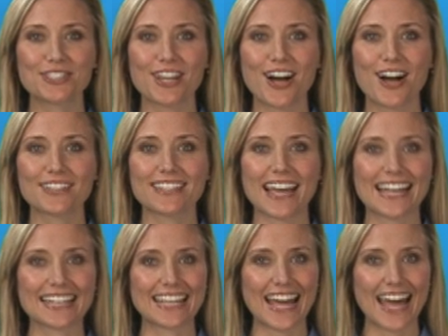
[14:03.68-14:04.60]
dogs
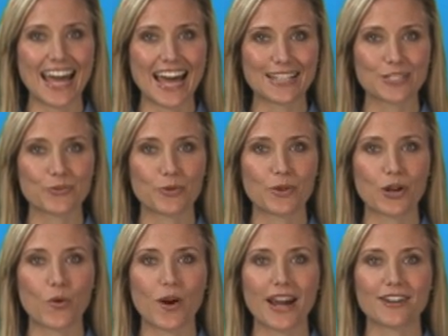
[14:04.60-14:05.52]
and cats will
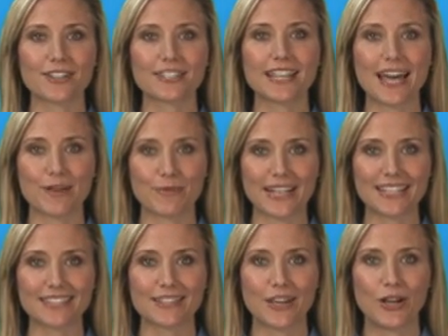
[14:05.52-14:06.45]
require 10
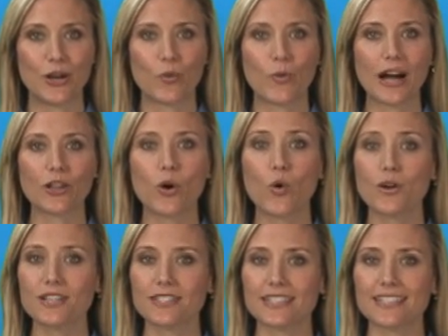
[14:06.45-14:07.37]
minutes, while
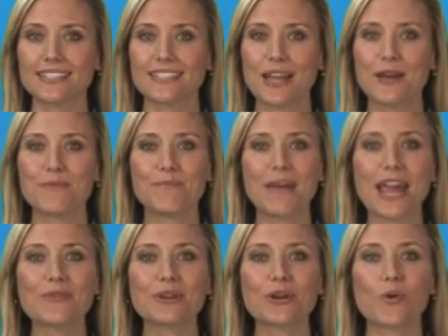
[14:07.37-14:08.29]
horses
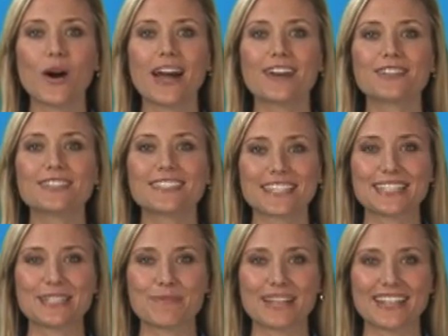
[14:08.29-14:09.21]
may require
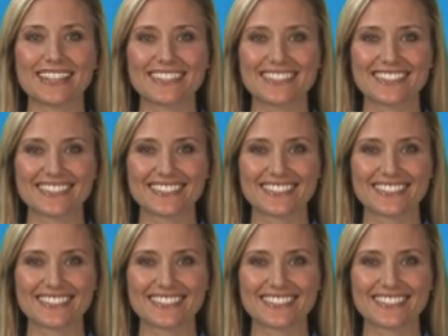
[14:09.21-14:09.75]
60 minutes.